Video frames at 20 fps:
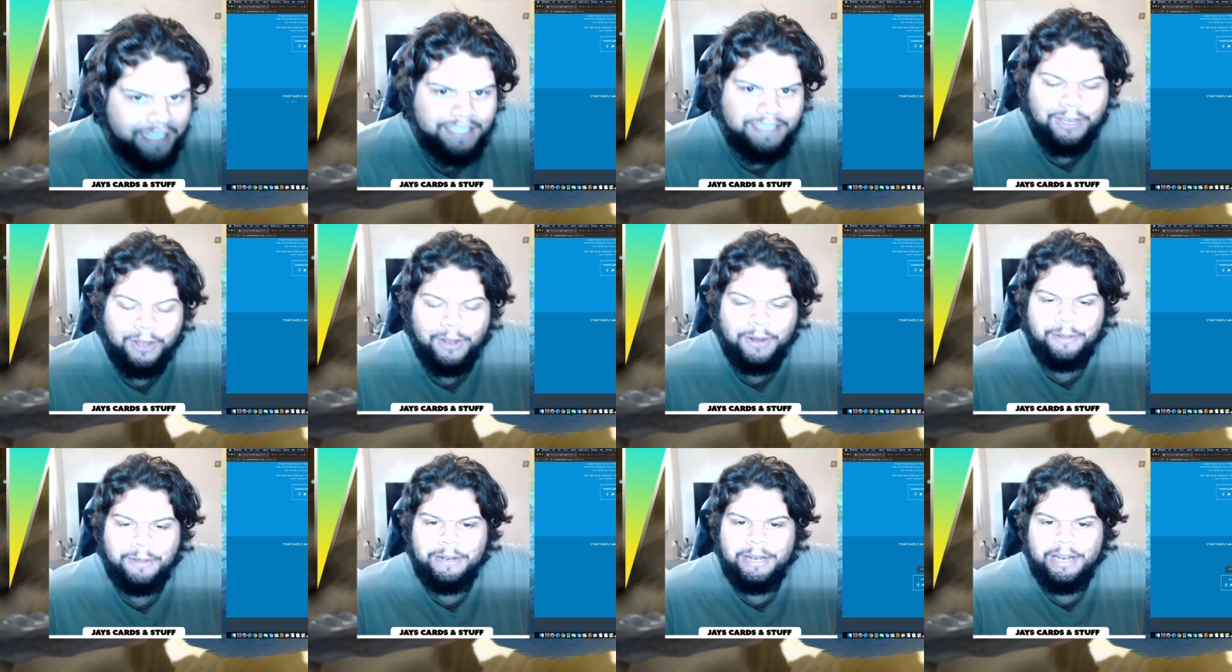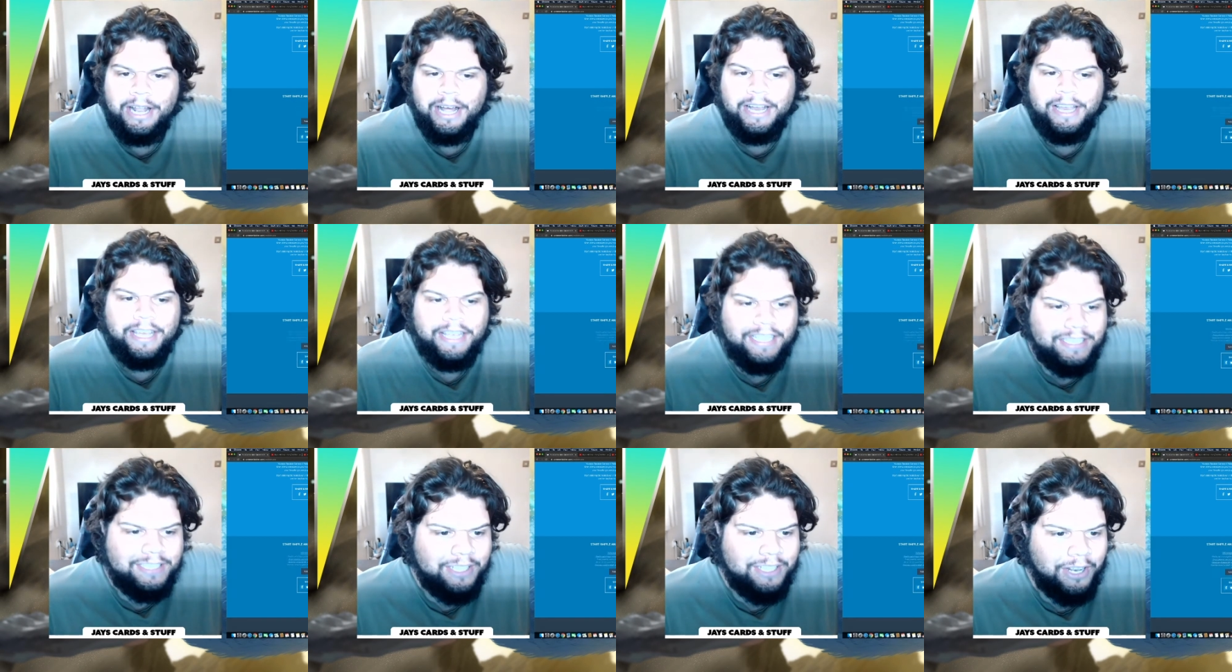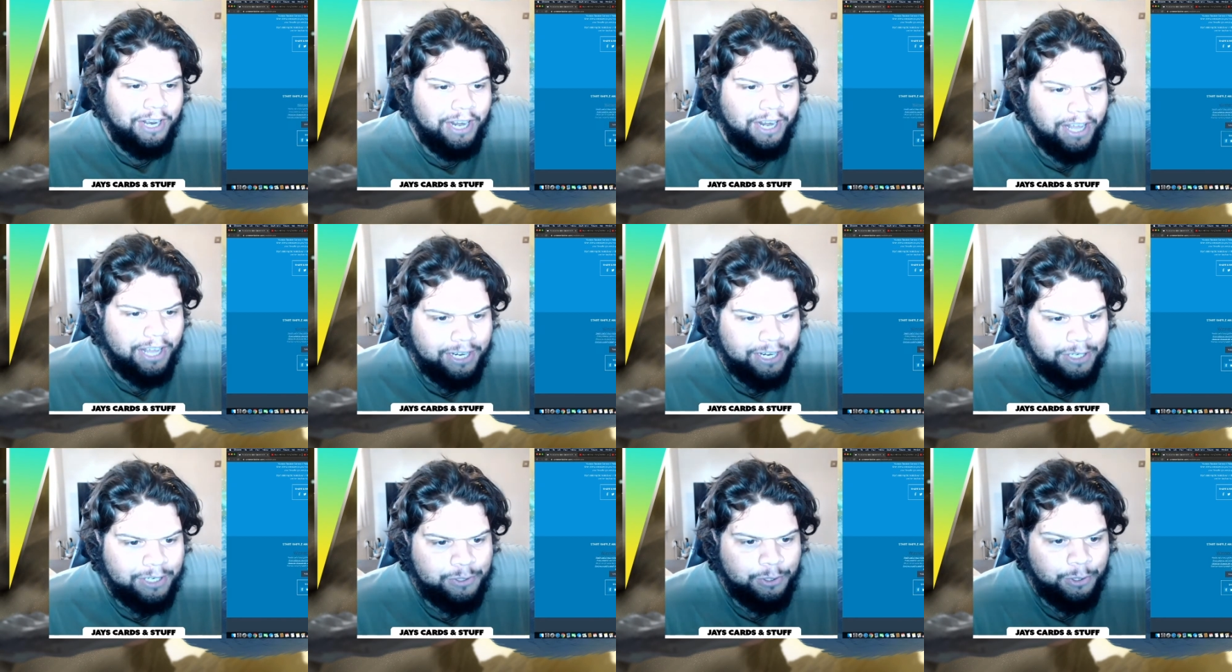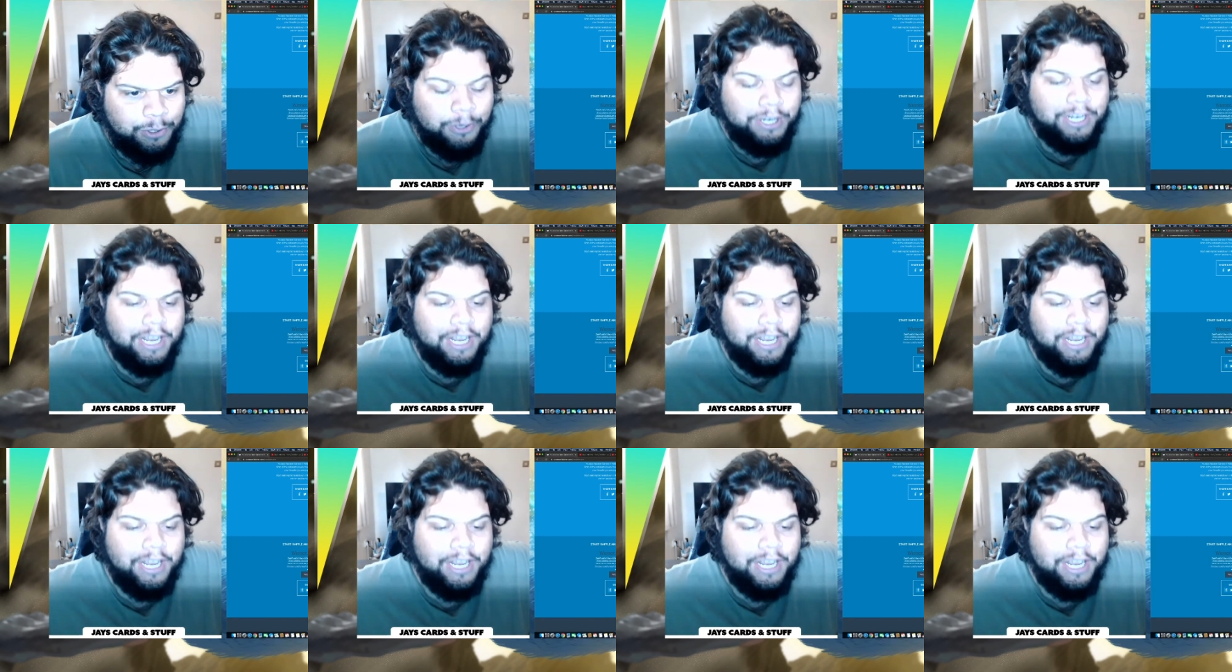He's got the luck. He's got the luck of the draw.